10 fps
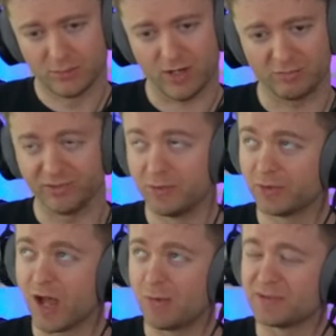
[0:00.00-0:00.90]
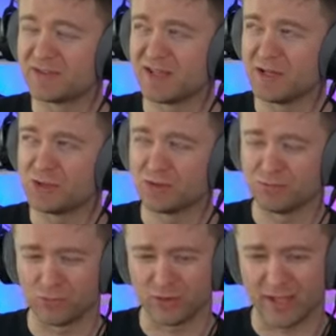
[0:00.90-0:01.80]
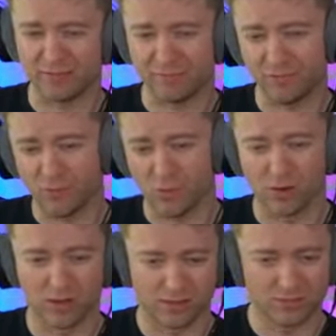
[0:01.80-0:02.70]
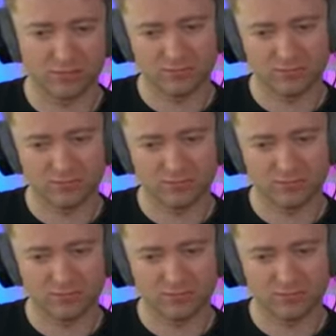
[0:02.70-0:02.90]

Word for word: try to play with compensation. Rook a4.